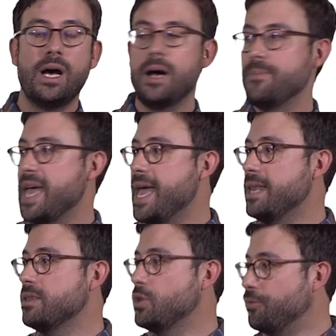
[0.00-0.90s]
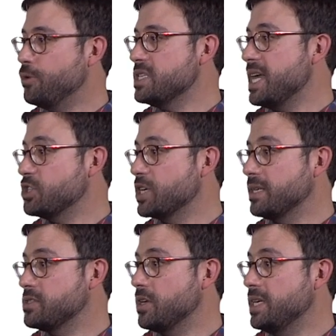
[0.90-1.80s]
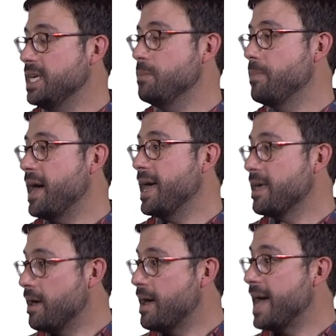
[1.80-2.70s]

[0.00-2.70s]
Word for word: Um, and the first large-scale study by uh,